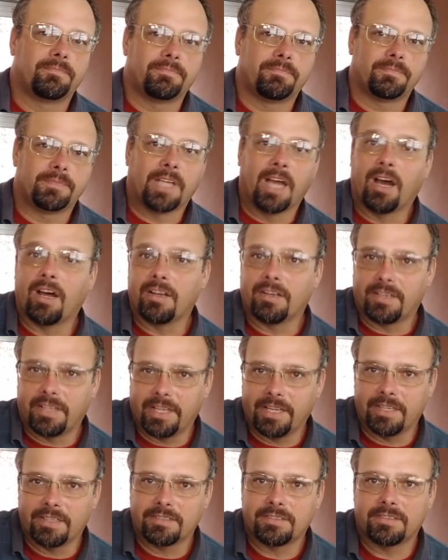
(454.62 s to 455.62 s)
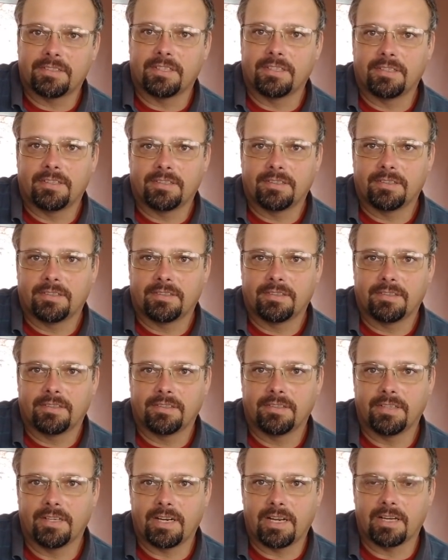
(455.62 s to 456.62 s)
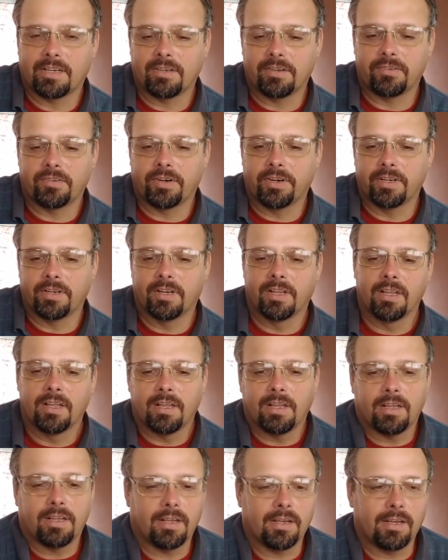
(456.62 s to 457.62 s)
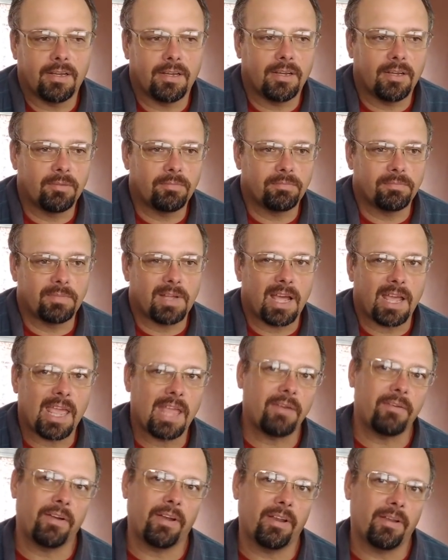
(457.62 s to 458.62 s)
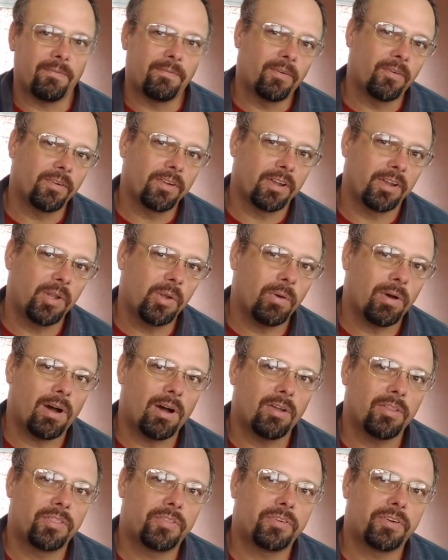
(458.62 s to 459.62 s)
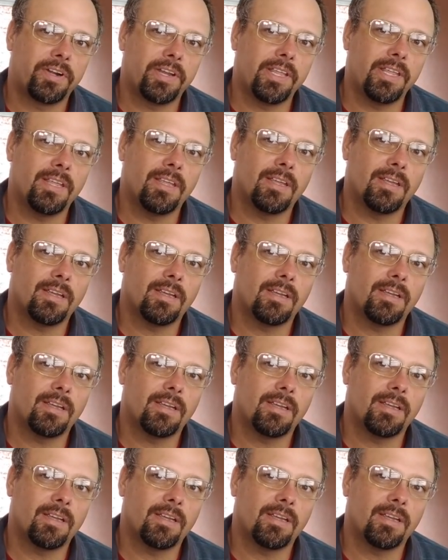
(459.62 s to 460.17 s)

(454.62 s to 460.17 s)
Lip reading: contests that I could run. I can't really afford to do all 3.